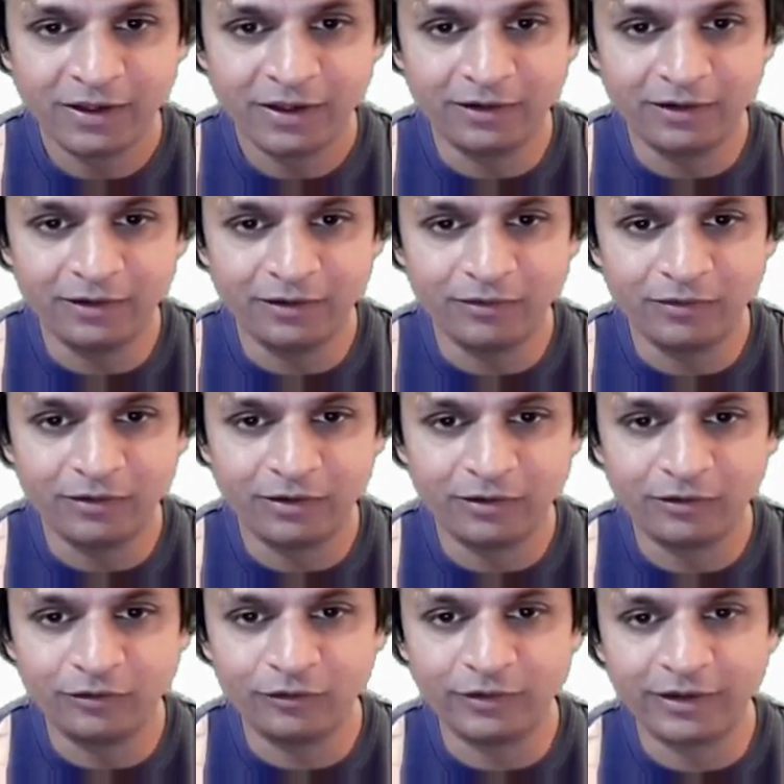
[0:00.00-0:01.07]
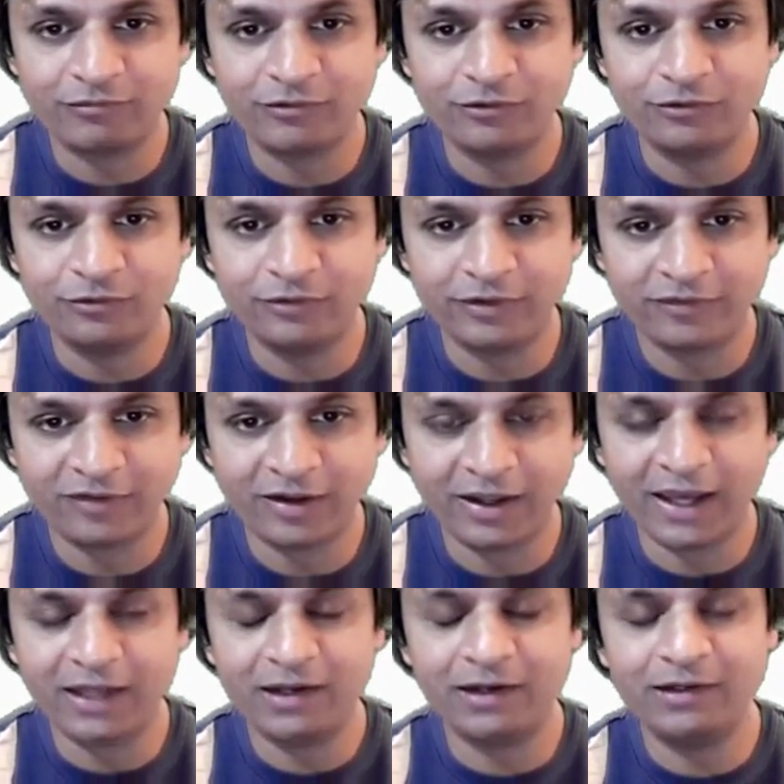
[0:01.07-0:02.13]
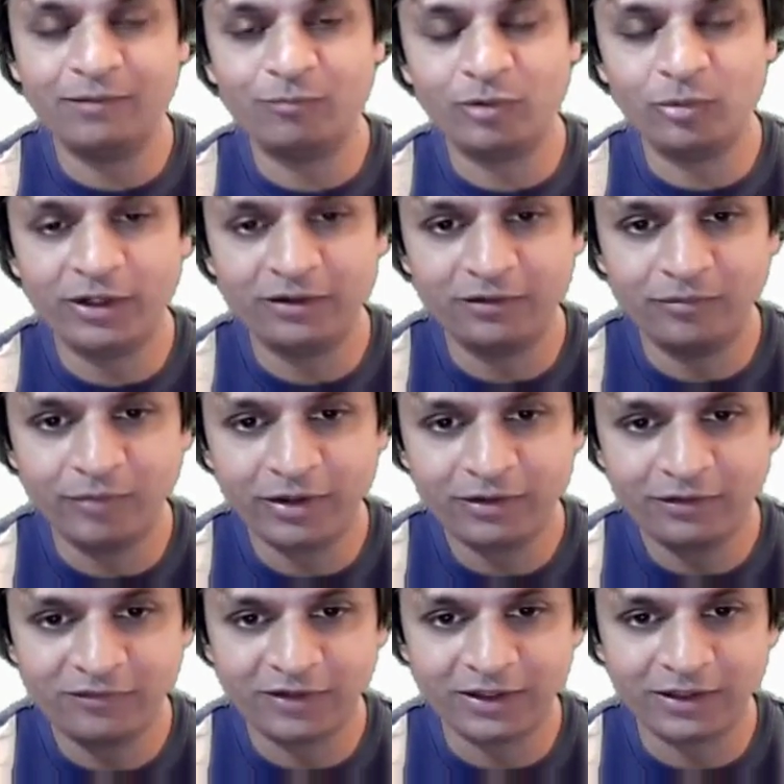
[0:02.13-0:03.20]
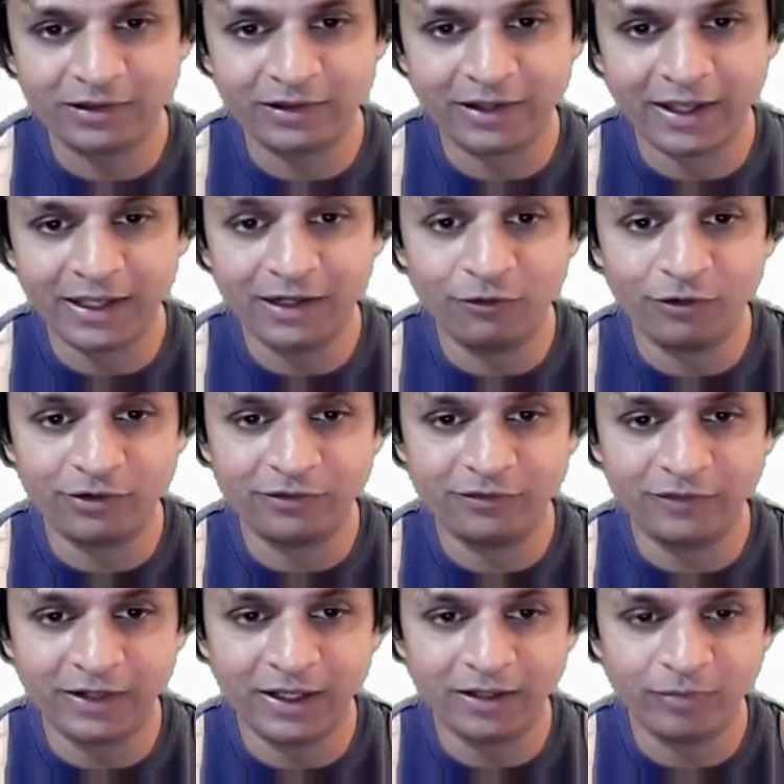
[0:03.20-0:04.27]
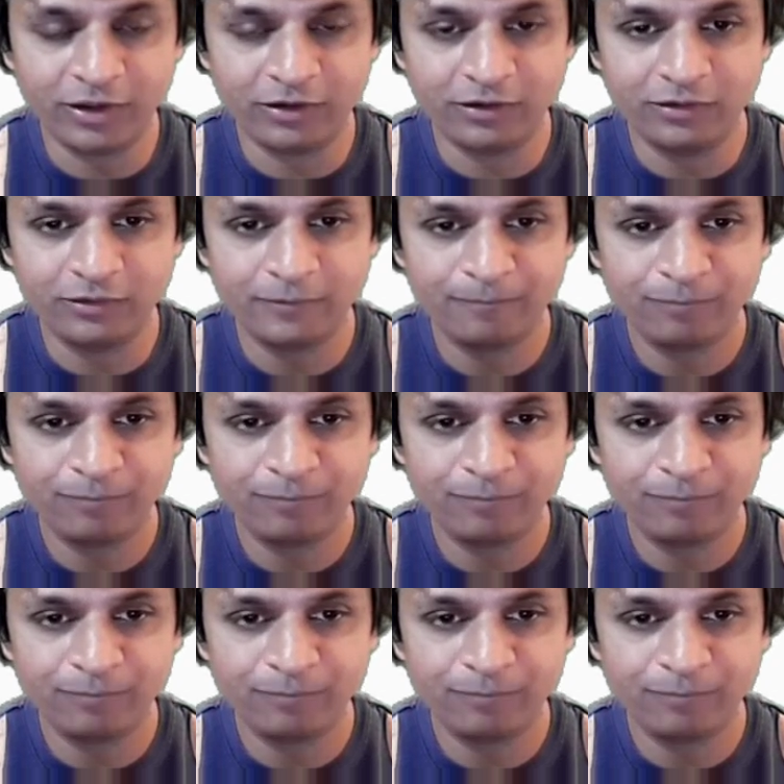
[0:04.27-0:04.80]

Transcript: And then you'll have to say add unimplemented methods and it'll add an onCreate method.